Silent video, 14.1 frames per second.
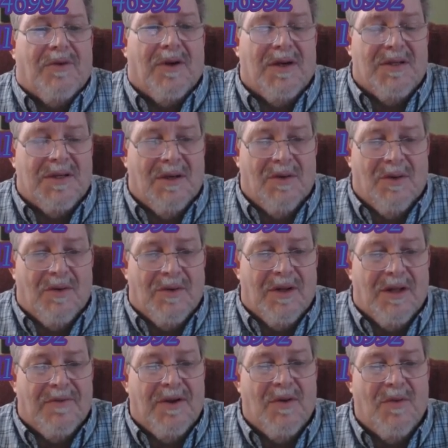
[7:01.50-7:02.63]
Praise the Lord.
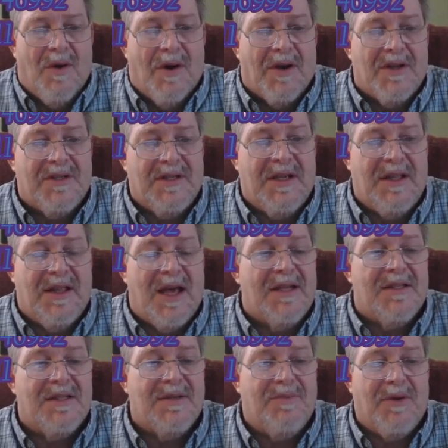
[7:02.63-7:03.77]
If you want to see
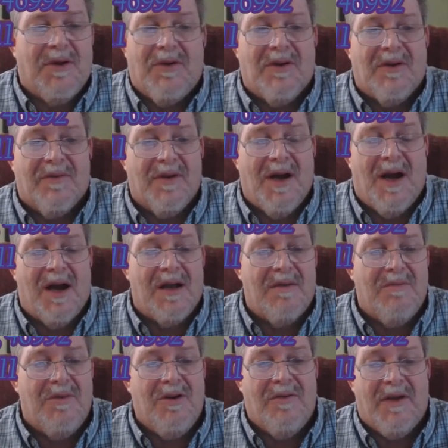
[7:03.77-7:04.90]
that Spirit of
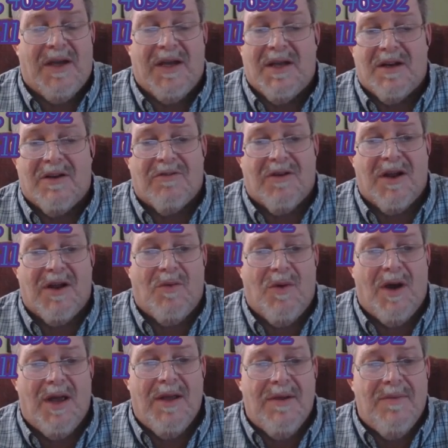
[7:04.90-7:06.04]
God moving in a great
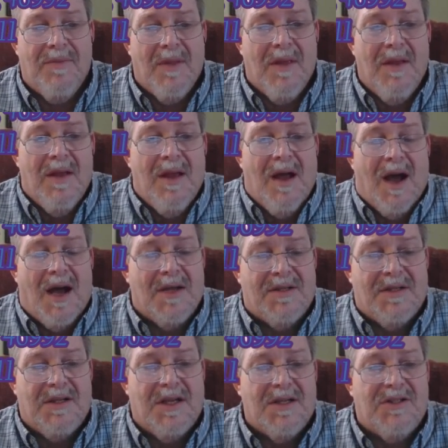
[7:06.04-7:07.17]
way, I
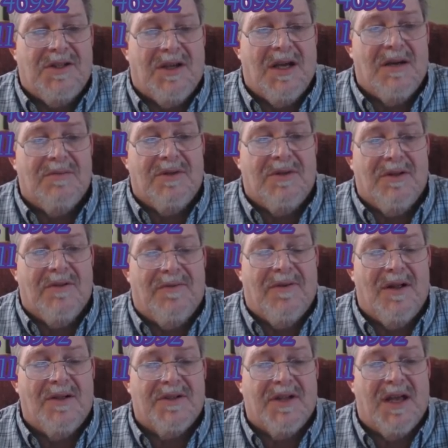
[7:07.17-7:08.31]
suggest you come to the
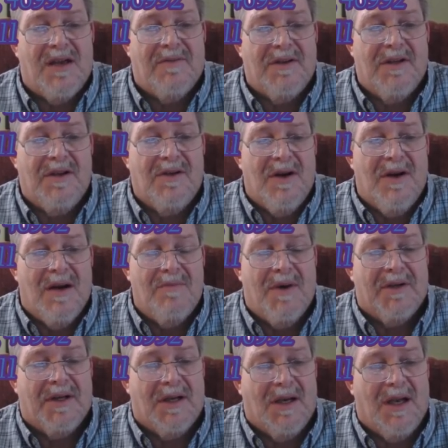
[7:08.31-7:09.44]
Falls Avenue
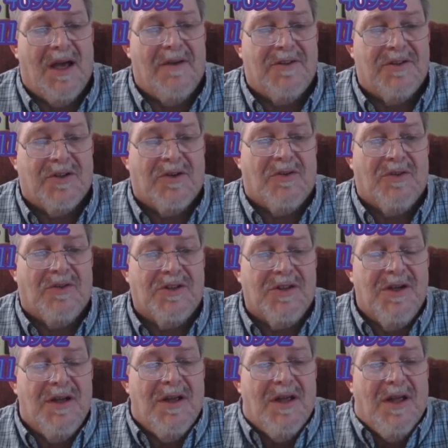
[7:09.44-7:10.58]
Abundant Life
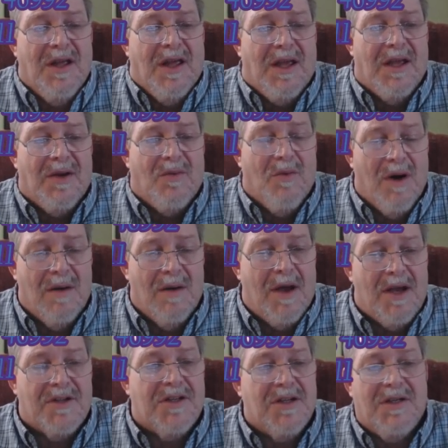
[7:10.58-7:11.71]
Church in
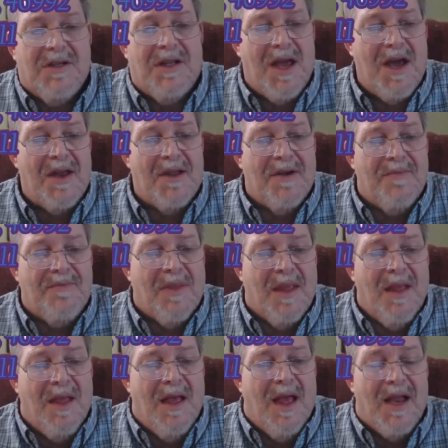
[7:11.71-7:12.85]
Wabash, Indiana,
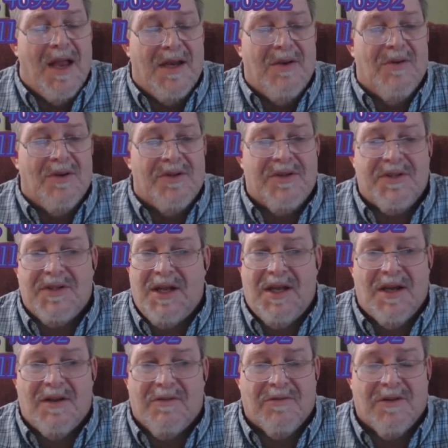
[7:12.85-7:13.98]
and you will
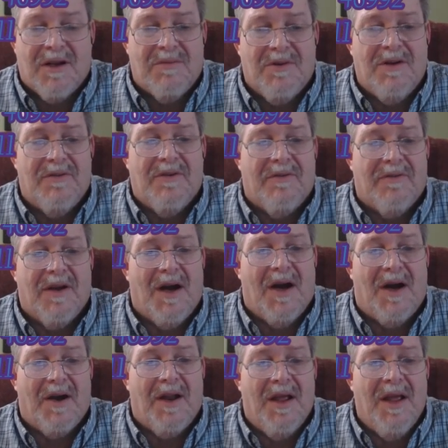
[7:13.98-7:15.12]
see a great move of
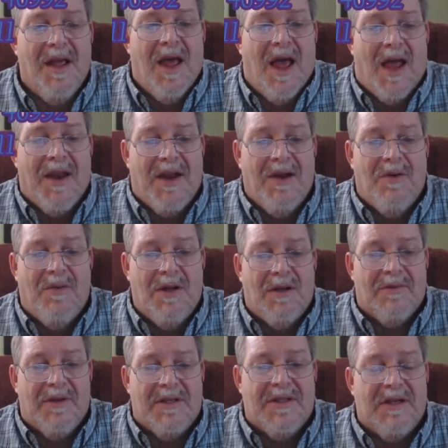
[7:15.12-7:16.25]
God, and you
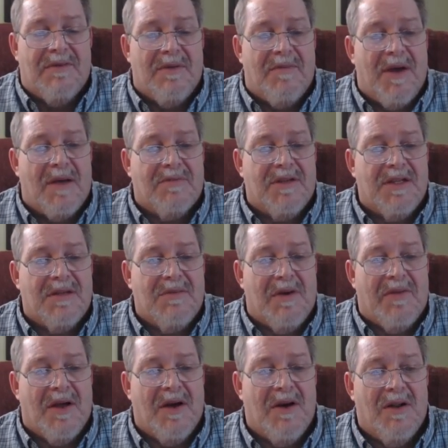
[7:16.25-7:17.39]
will receive the baptism
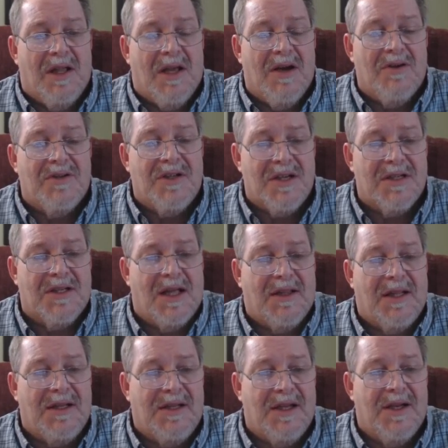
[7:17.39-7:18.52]
of the Holy Ghost, just
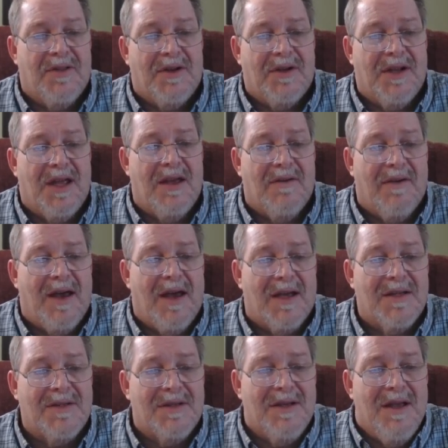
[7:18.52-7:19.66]
like they did on the day of
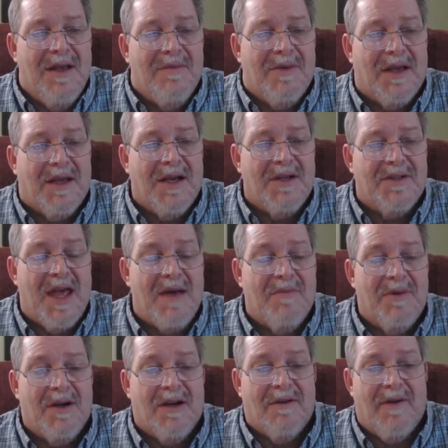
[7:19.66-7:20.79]
Acts, because
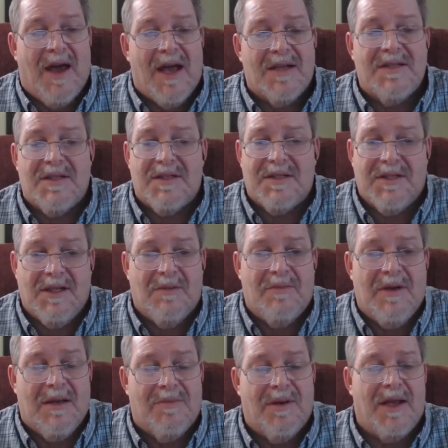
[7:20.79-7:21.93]
that book of Acts is still
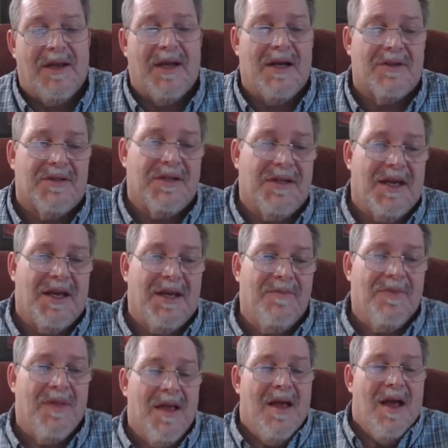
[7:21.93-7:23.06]
being played out
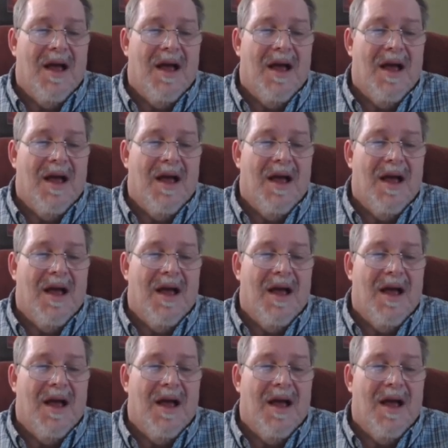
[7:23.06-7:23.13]
today.